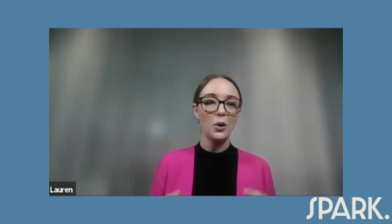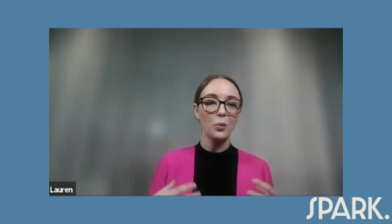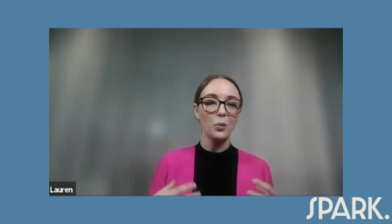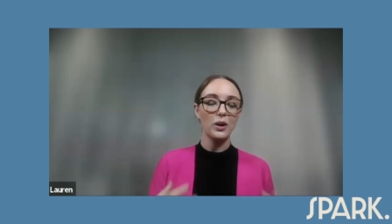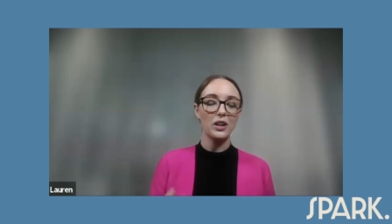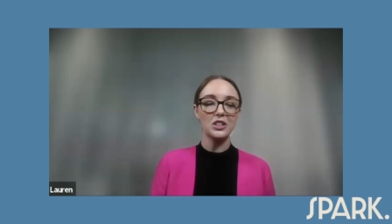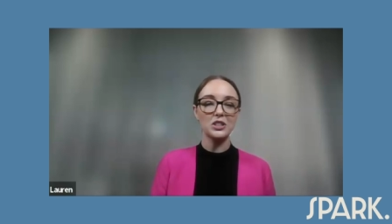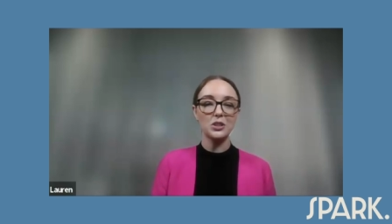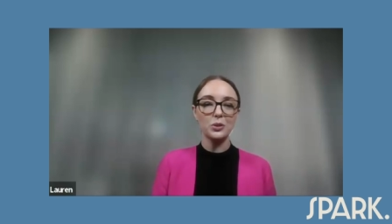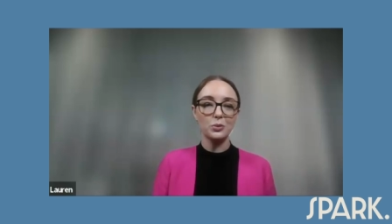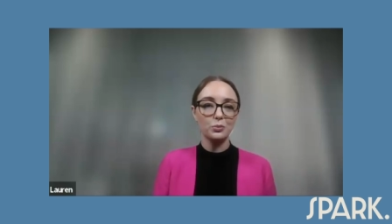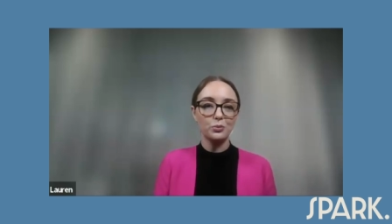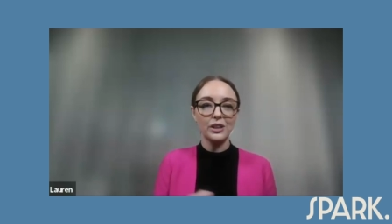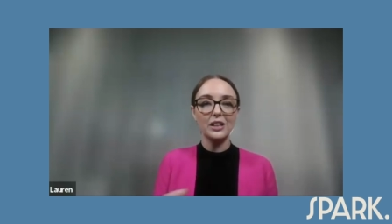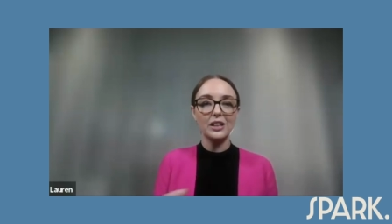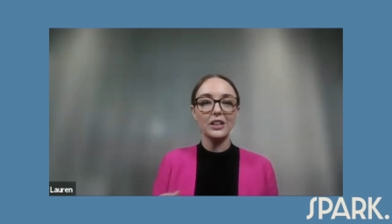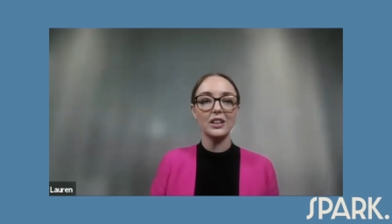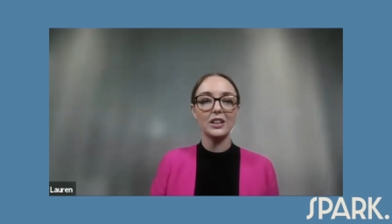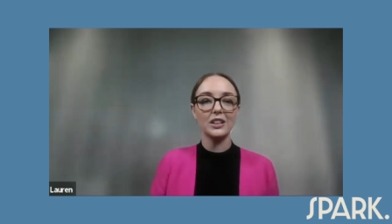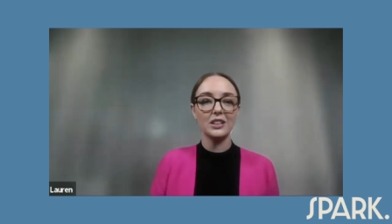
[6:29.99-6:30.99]
When it's a
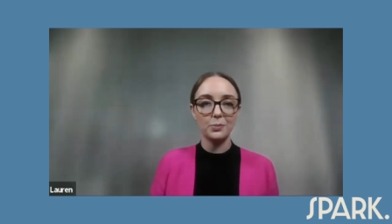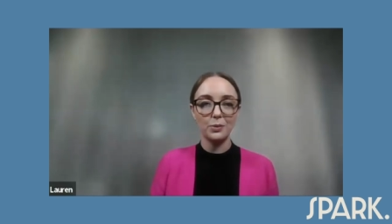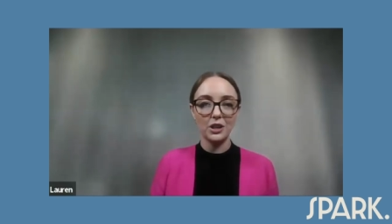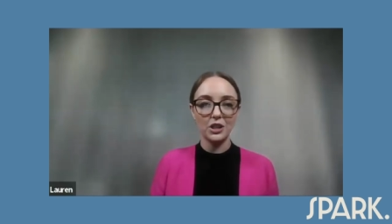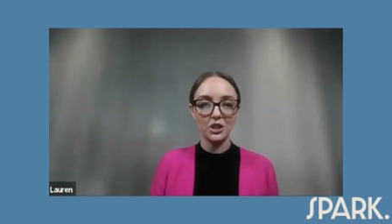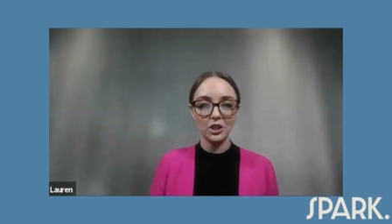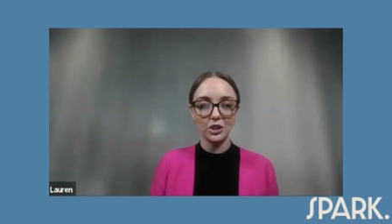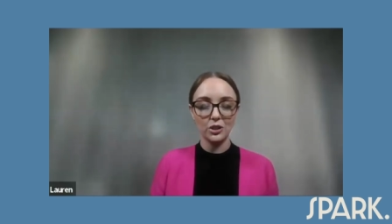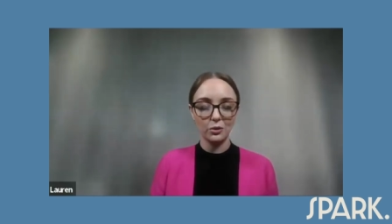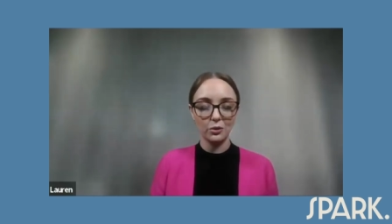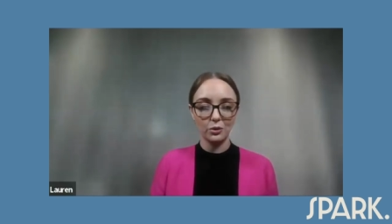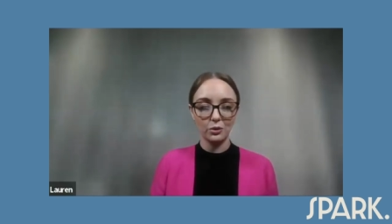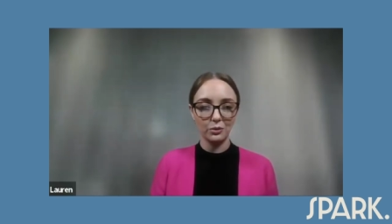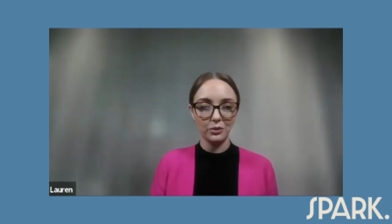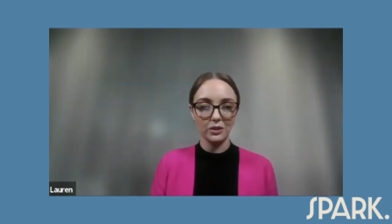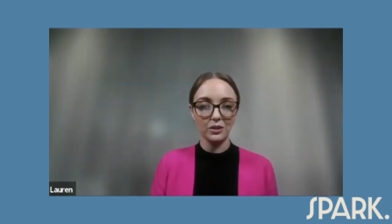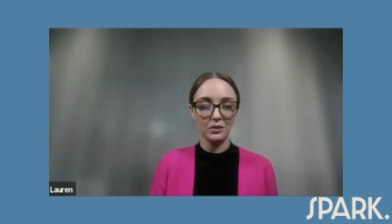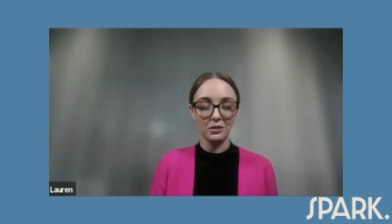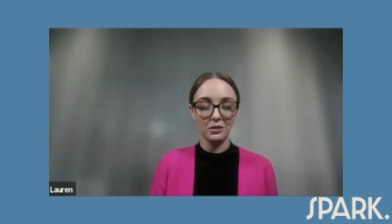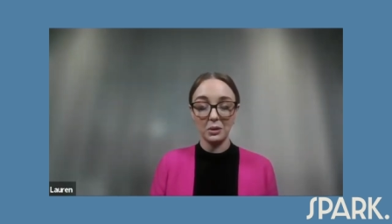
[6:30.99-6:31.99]
written expression or
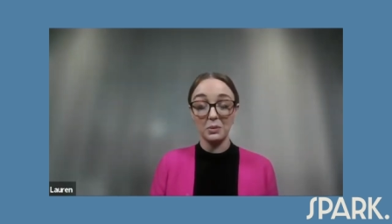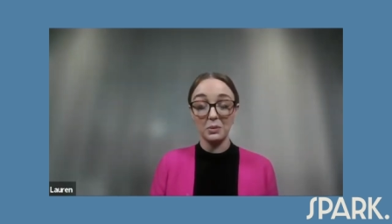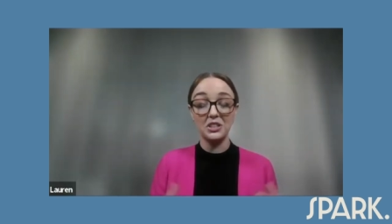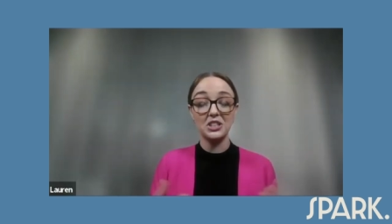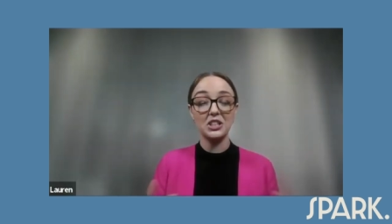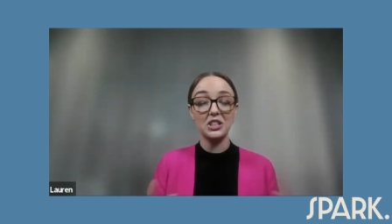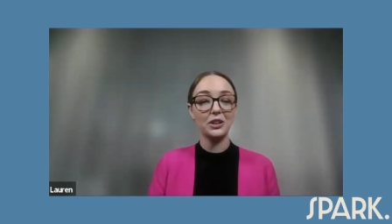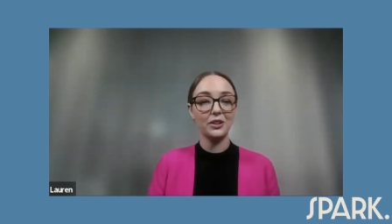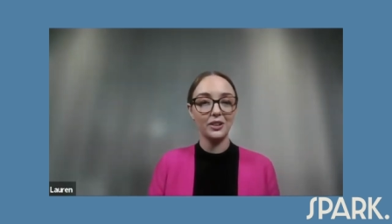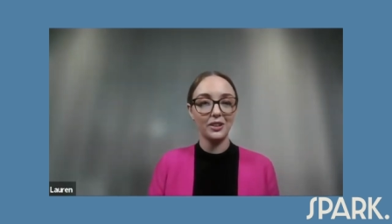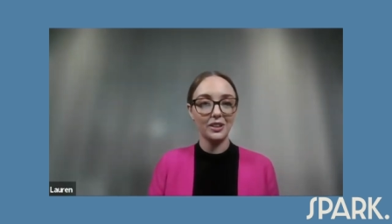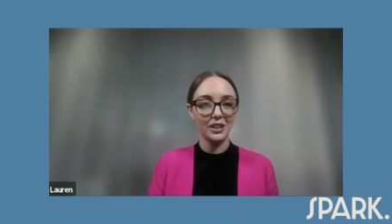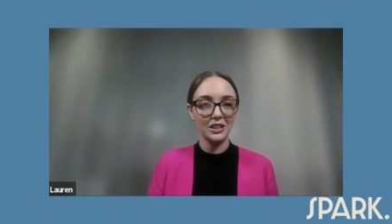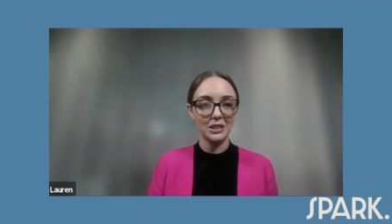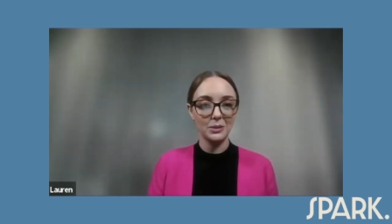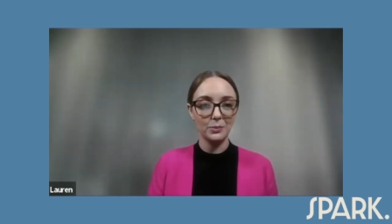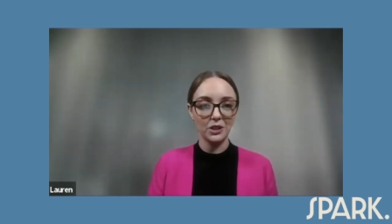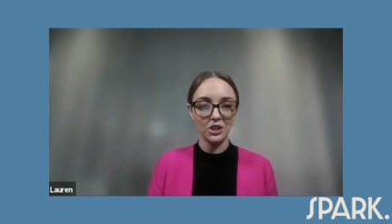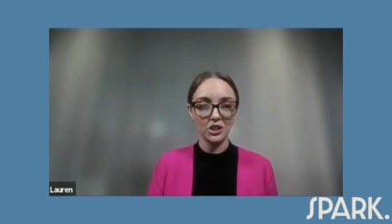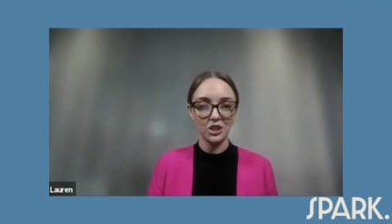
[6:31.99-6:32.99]
a material
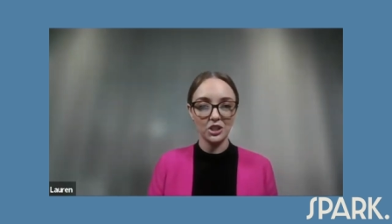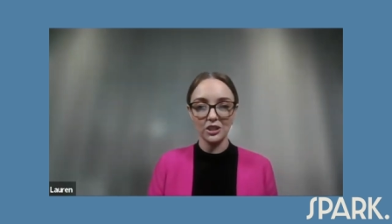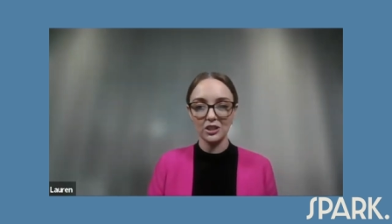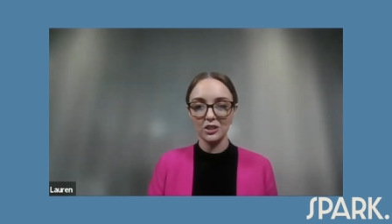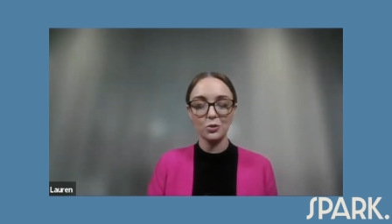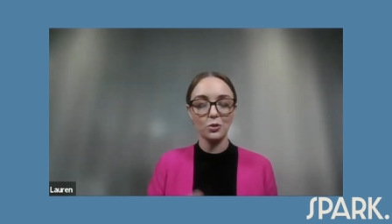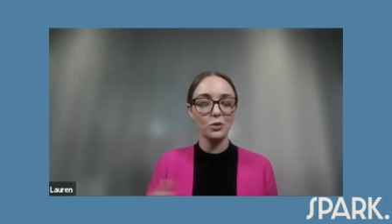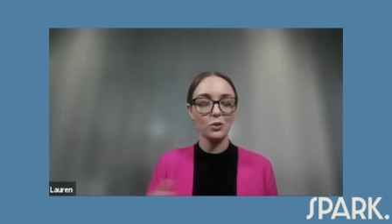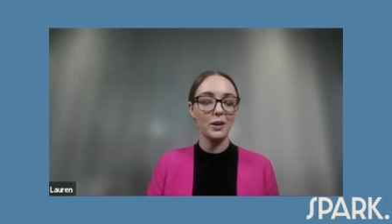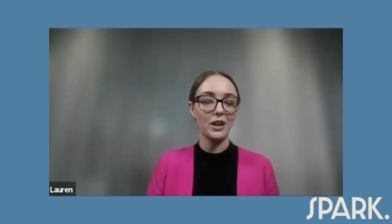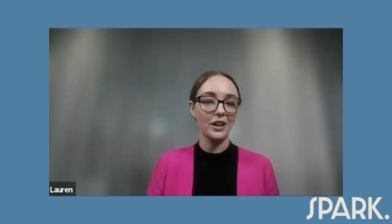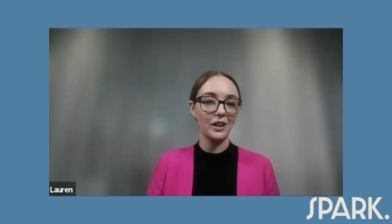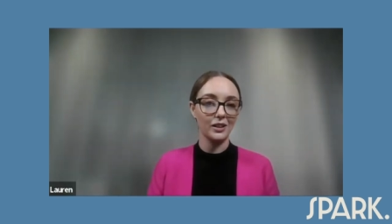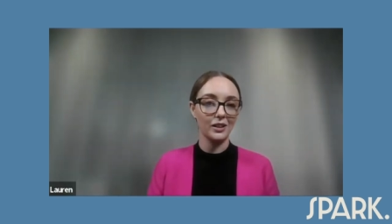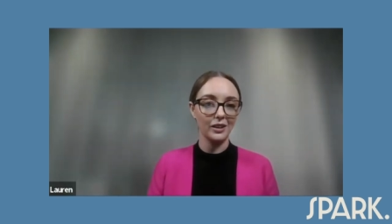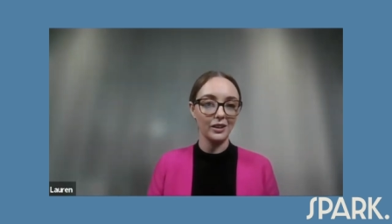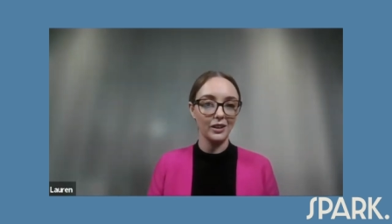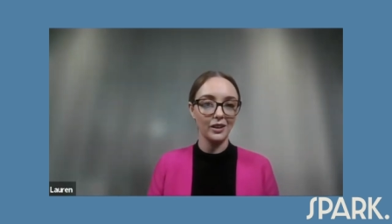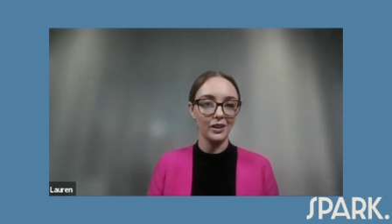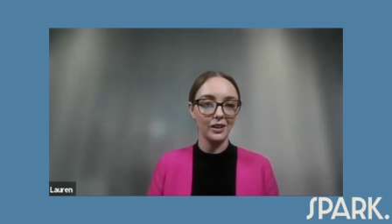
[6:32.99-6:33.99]
expression, it's
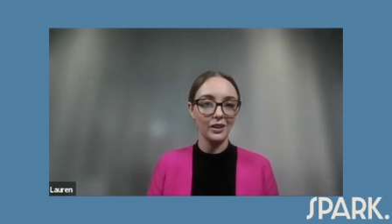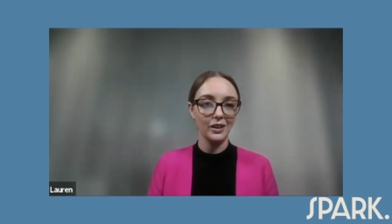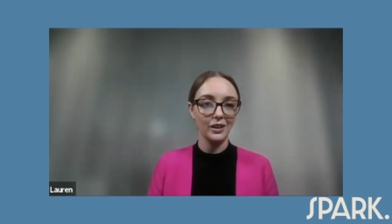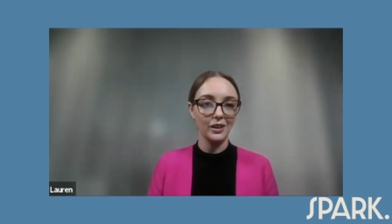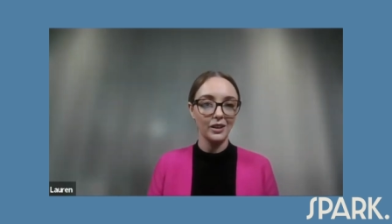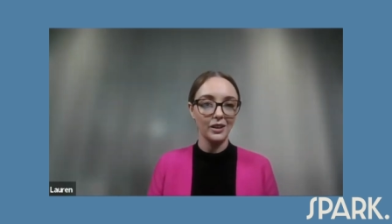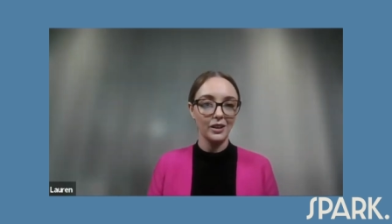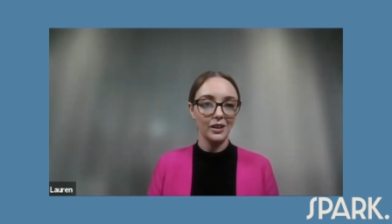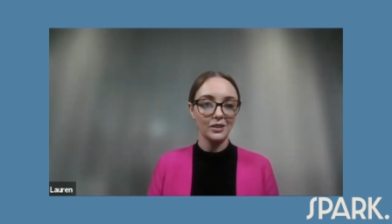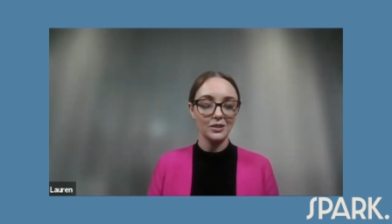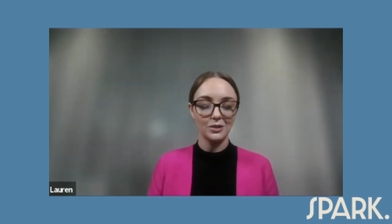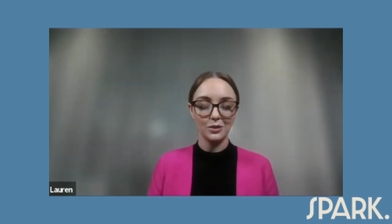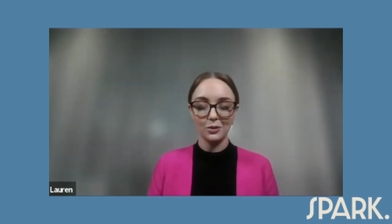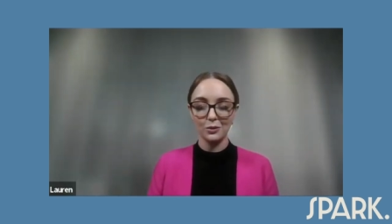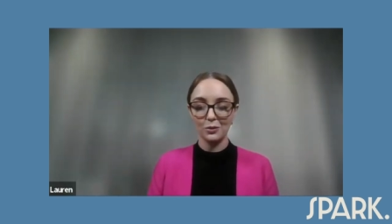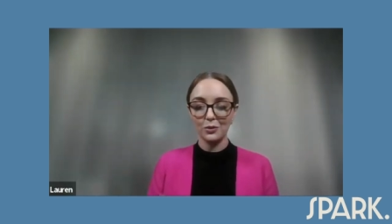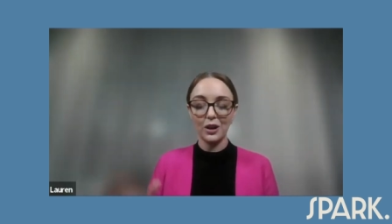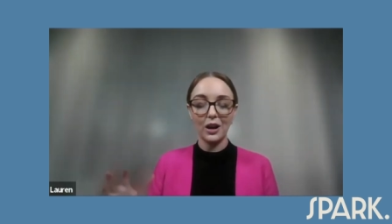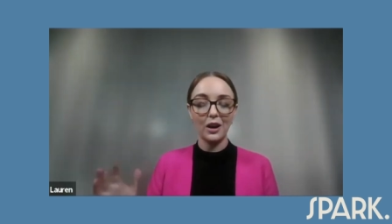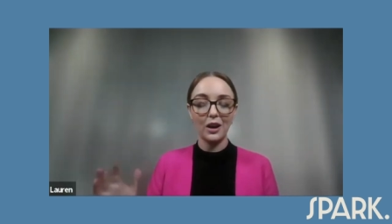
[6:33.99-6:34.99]
automatically uh-huh. sort
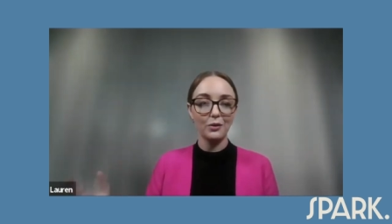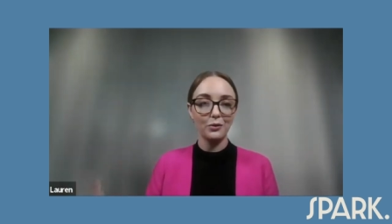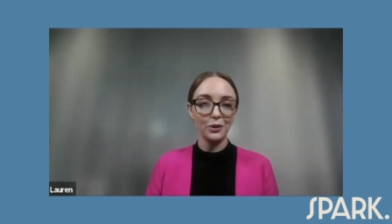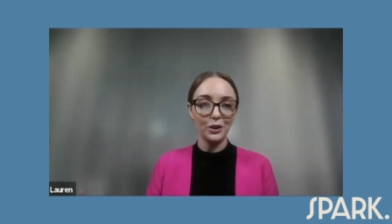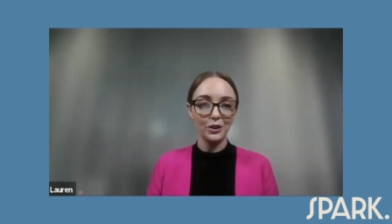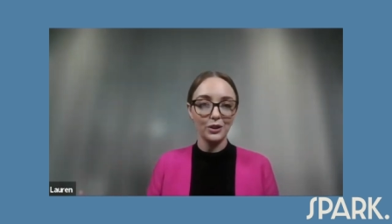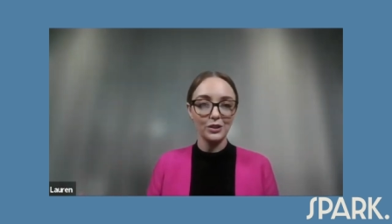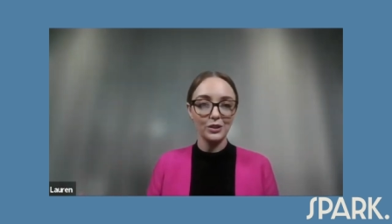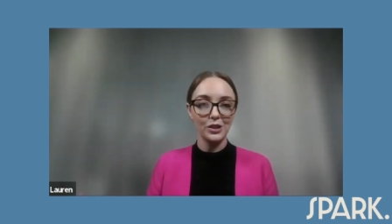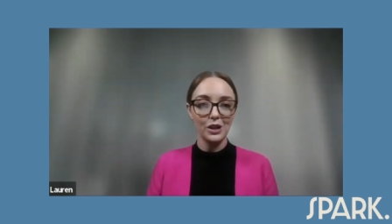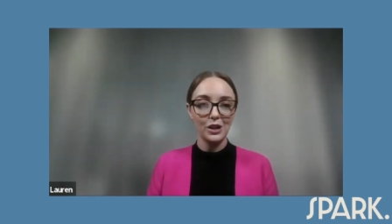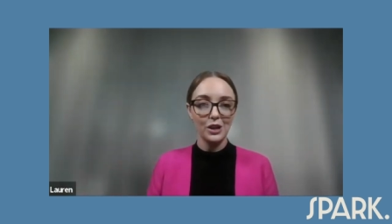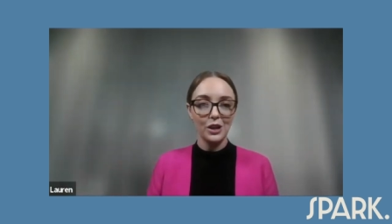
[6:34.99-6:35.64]
of covered.